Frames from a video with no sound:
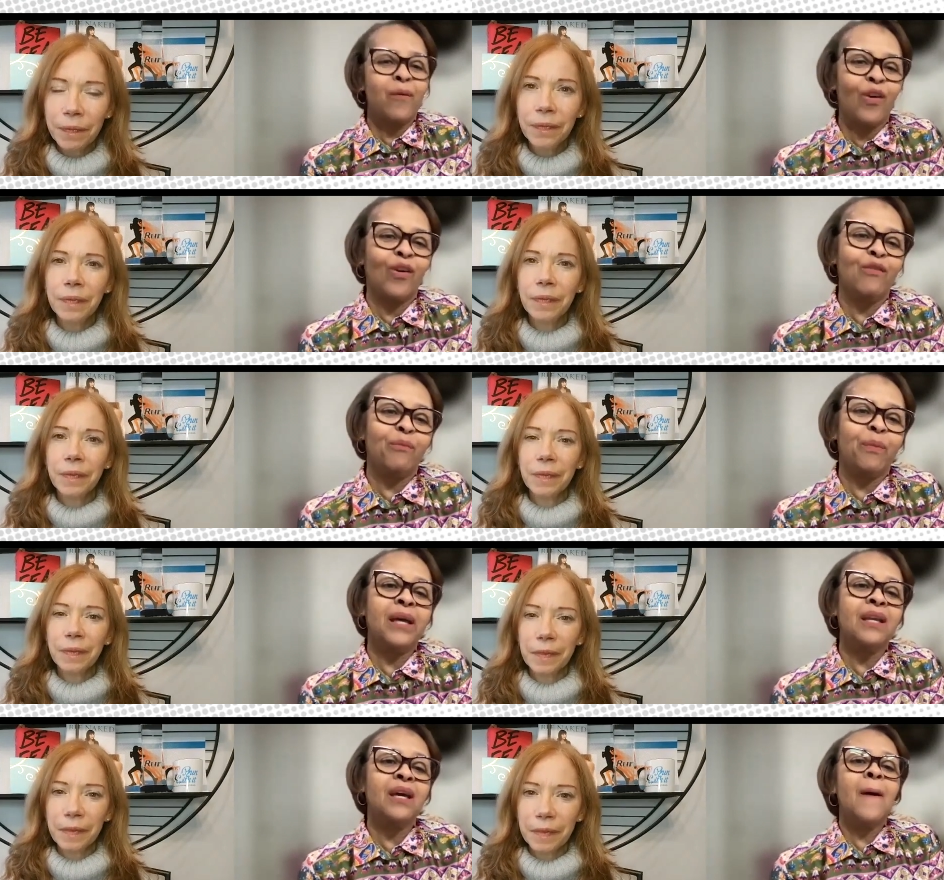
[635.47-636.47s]
Speaker 1: word,
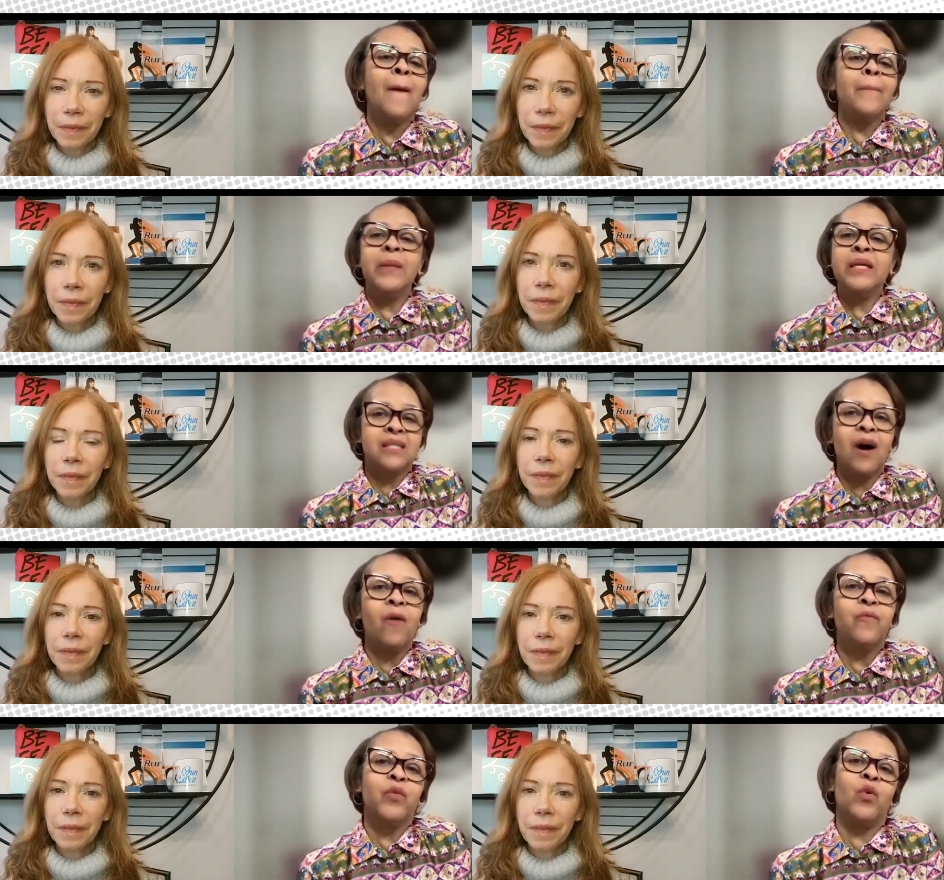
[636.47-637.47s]
but it's
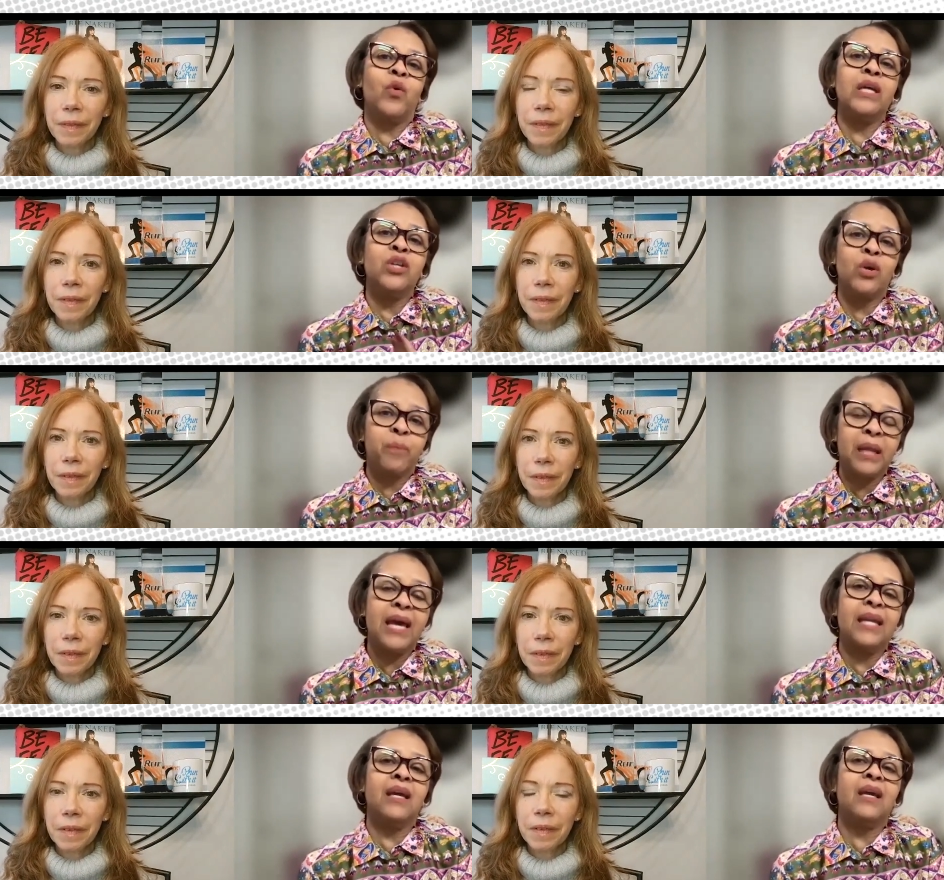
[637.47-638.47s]
helpful in your
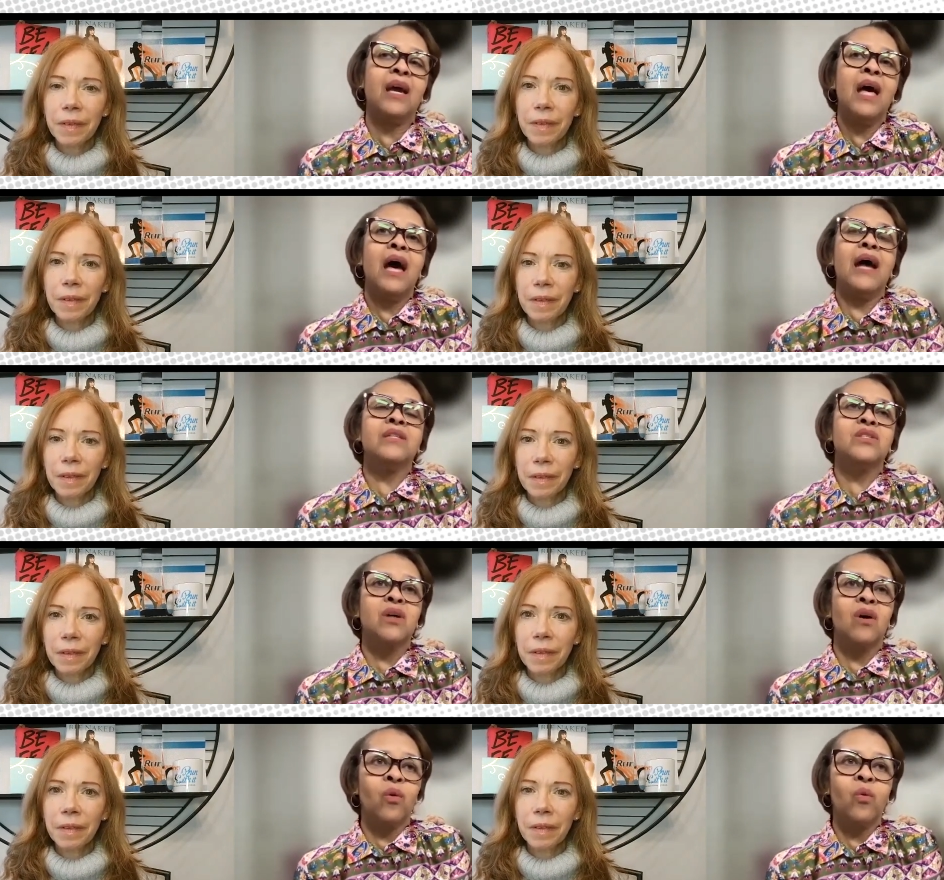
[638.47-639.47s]
planning. And
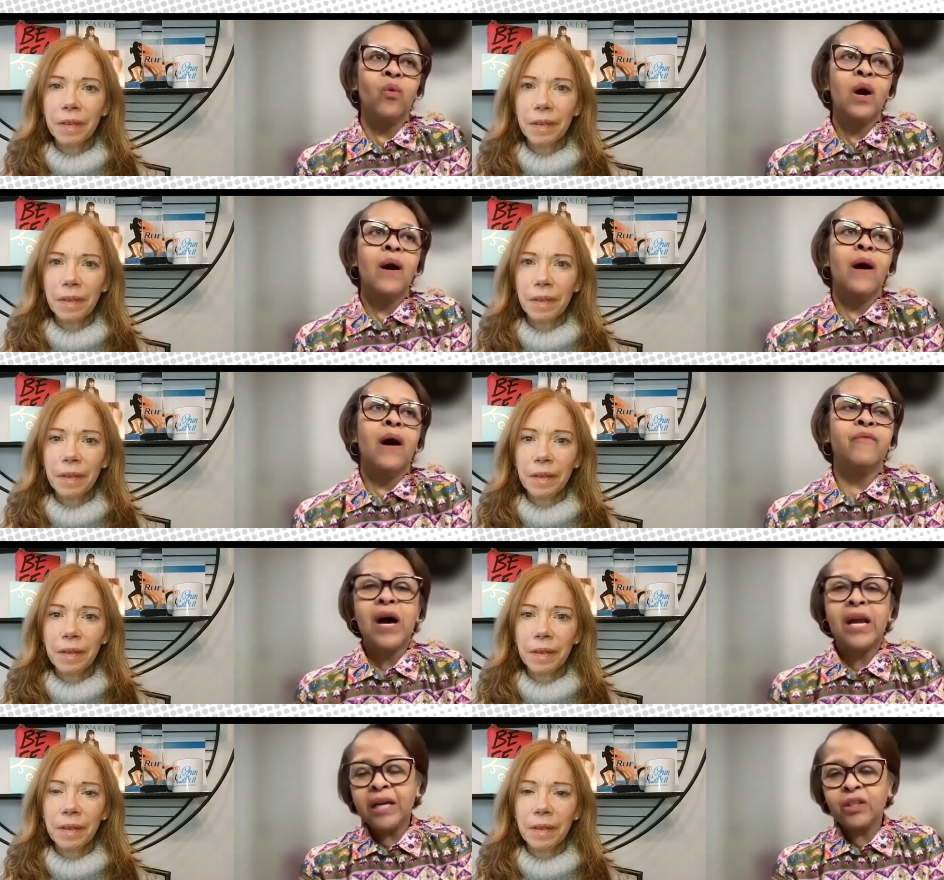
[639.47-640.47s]
so a
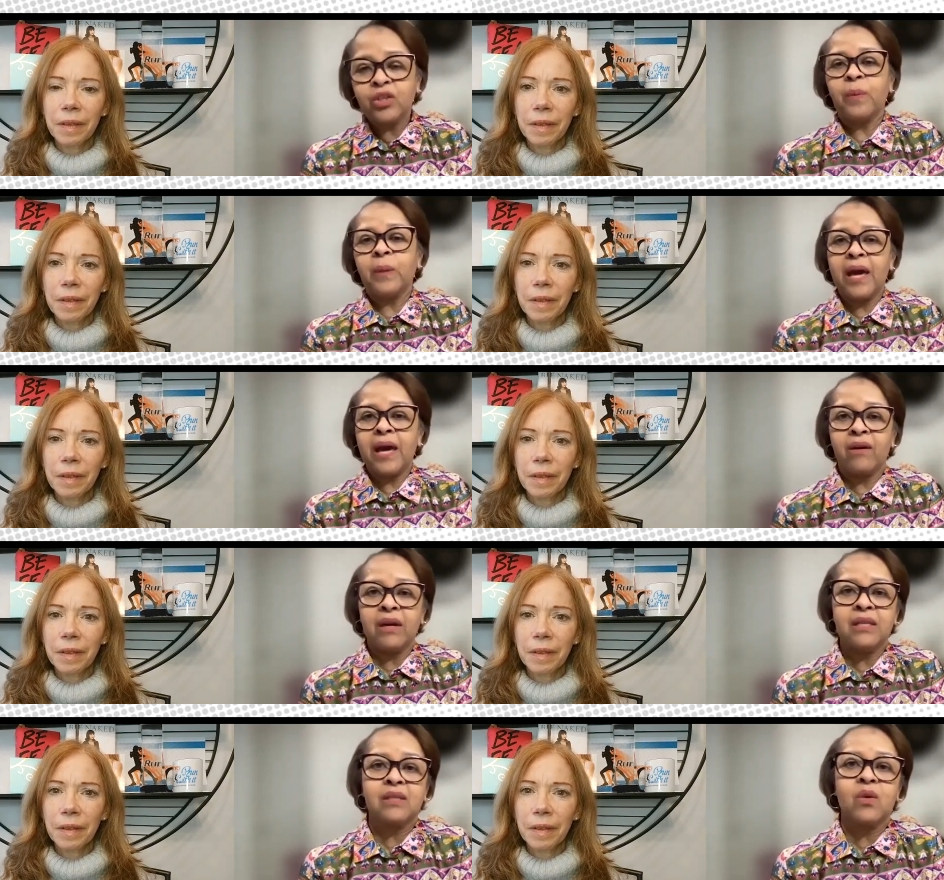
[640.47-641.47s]
financial planner
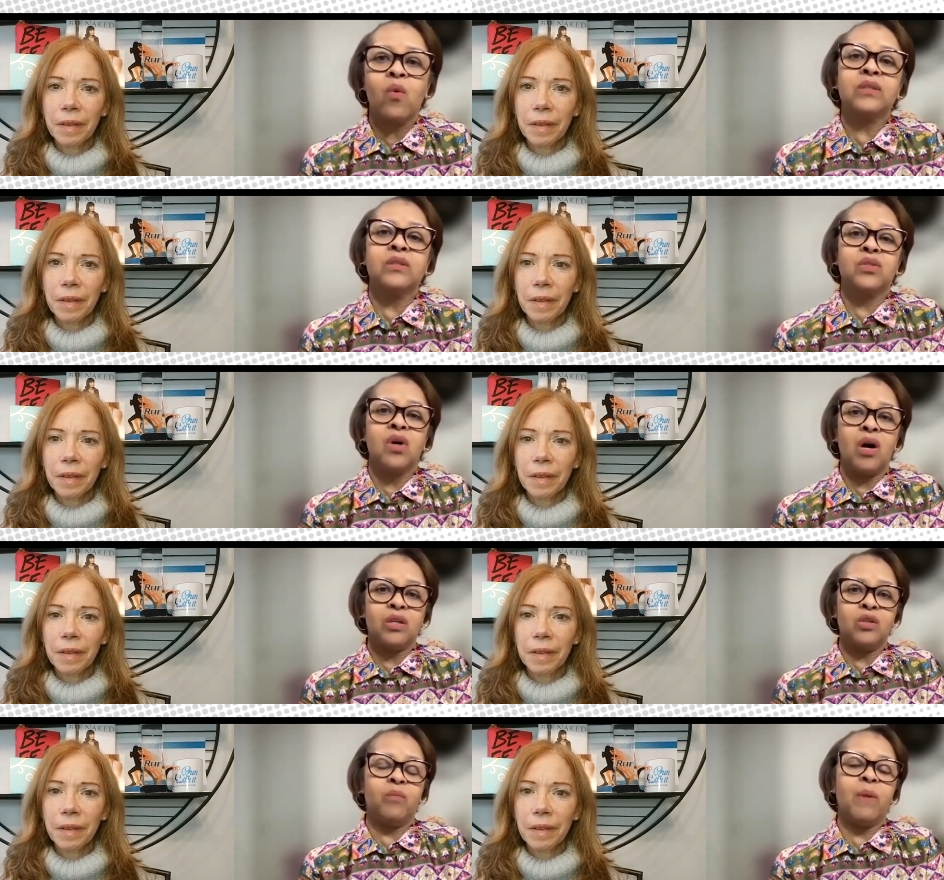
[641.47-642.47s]
is going to talk
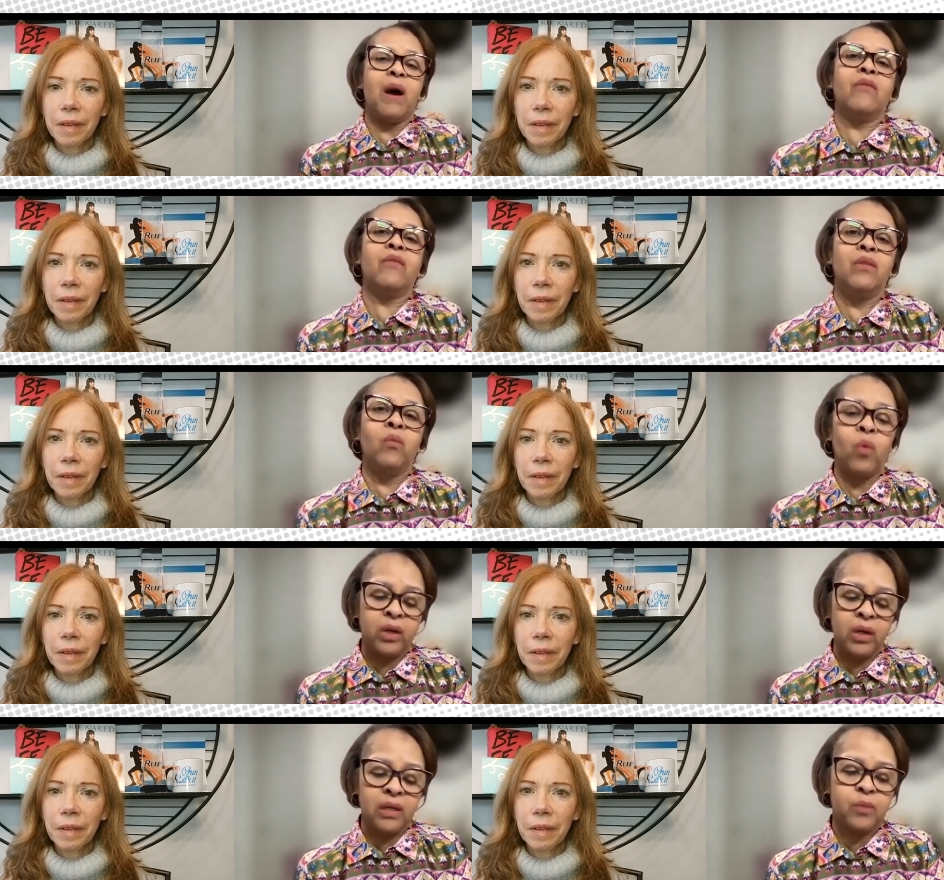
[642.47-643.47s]
to you about
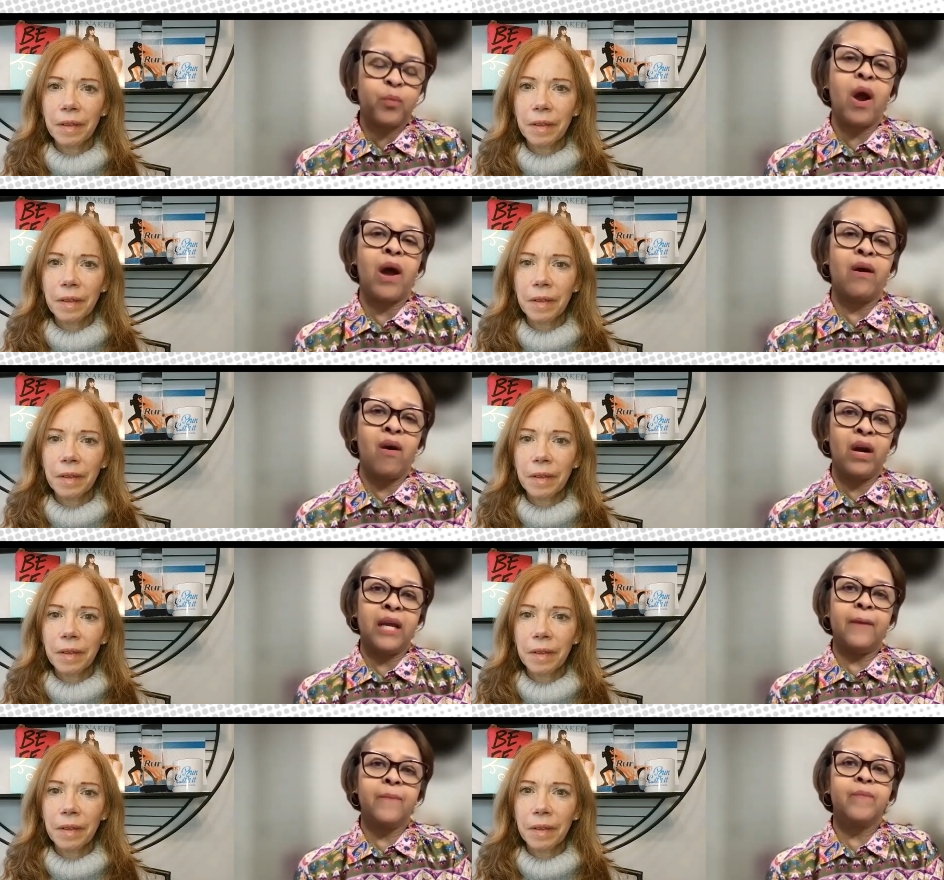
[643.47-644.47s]
what is
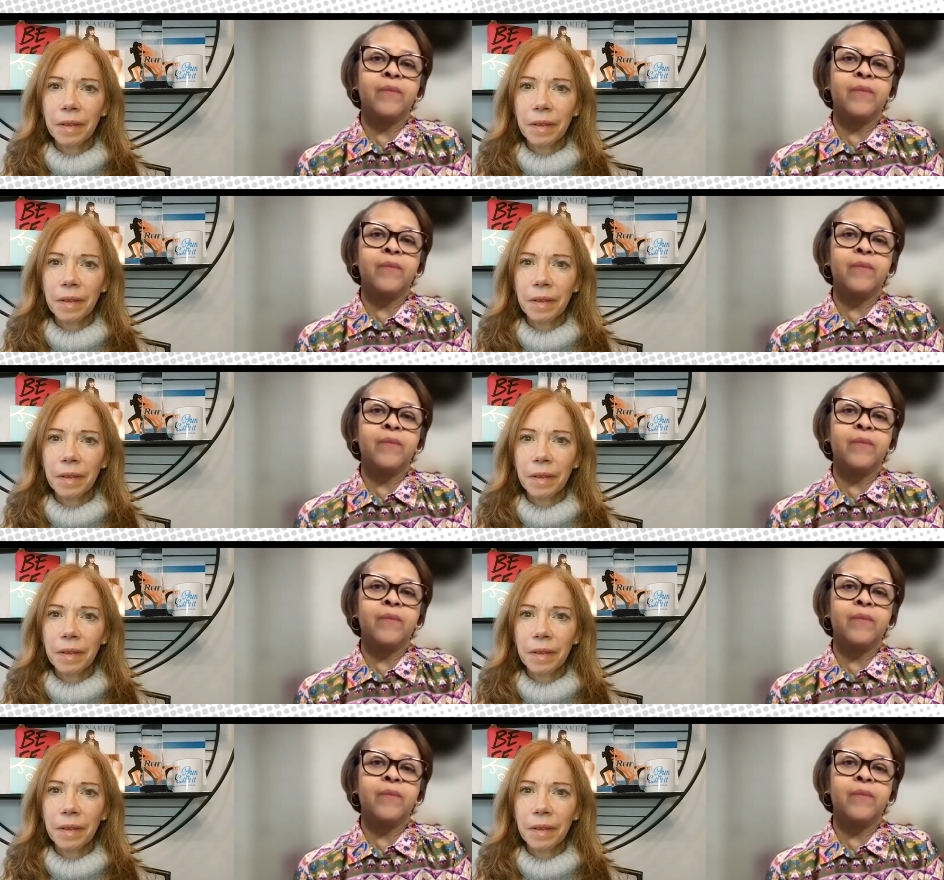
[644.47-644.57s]
priority,